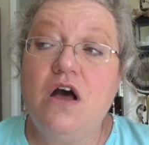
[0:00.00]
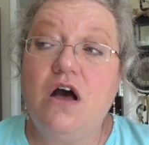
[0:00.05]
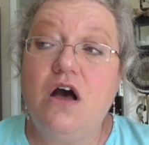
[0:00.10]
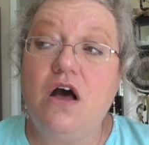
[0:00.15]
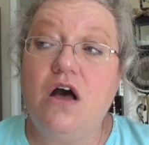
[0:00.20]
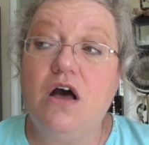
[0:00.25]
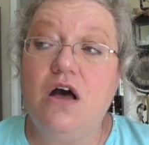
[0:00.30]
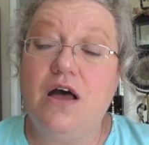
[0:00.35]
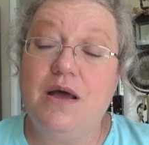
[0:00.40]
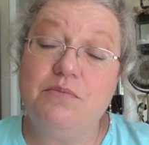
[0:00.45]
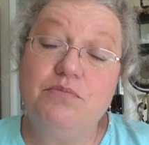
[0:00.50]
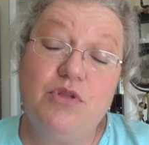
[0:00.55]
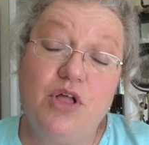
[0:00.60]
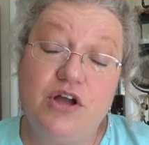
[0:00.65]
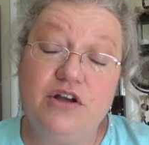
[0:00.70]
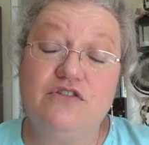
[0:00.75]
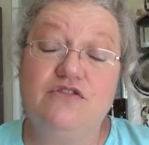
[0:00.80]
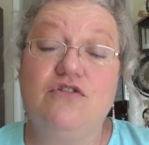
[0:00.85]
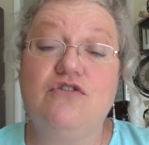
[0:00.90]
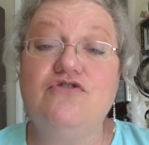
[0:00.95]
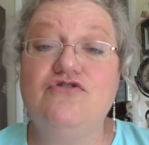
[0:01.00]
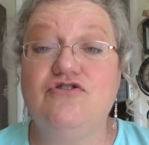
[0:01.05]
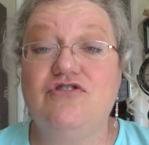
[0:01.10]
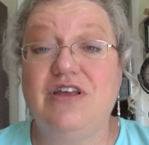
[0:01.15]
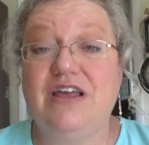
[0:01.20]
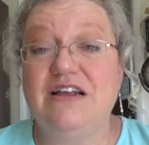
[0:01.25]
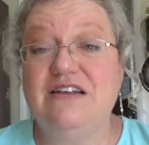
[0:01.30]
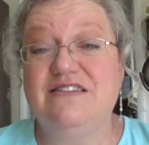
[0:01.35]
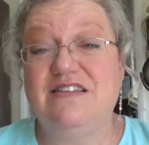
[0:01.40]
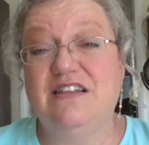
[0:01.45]
unplugs hers, or
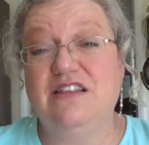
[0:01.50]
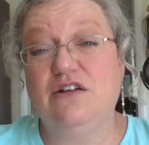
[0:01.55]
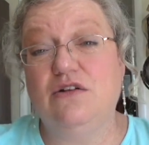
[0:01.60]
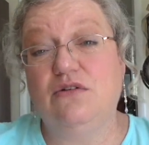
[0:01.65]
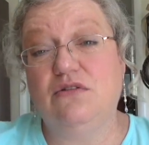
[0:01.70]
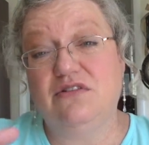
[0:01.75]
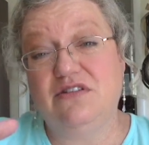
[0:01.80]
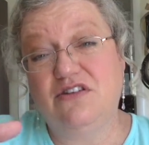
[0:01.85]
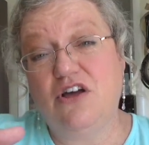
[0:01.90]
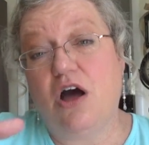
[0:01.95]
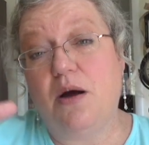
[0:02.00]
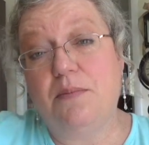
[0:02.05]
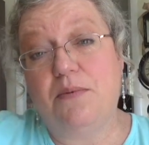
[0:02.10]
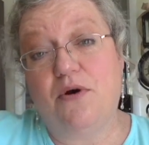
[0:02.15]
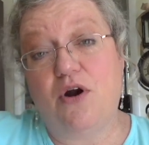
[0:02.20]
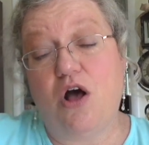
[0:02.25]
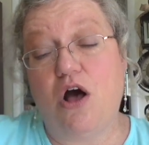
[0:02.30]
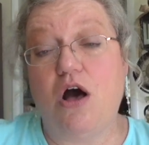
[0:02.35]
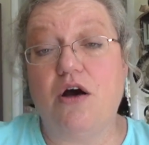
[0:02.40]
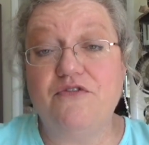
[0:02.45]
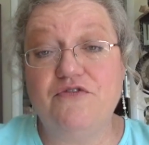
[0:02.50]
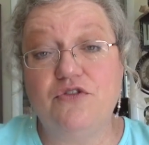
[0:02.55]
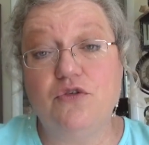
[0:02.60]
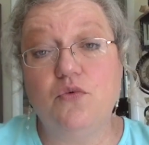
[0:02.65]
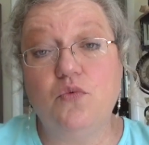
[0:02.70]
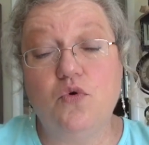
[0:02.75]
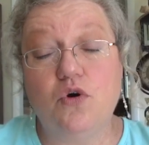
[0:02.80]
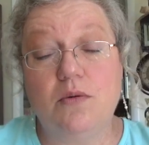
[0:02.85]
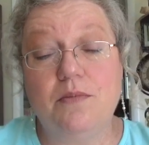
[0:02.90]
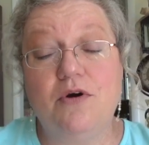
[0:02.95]
takes the little topper off the
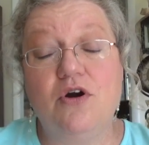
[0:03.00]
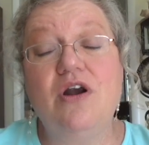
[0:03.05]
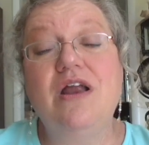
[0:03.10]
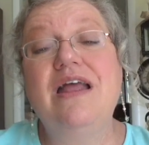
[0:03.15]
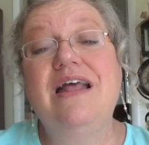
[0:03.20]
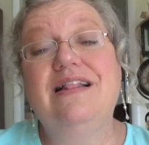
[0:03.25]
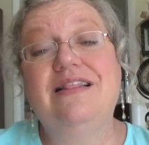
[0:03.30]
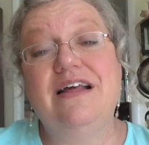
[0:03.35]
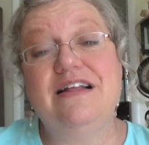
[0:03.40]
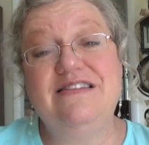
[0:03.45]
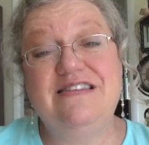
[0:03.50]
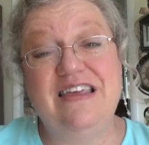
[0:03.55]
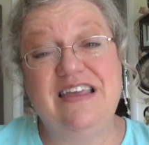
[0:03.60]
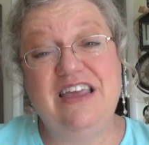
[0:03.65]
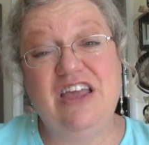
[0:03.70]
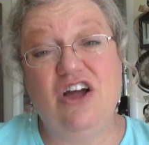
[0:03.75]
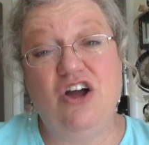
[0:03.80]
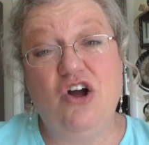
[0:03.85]
warmer, lets it get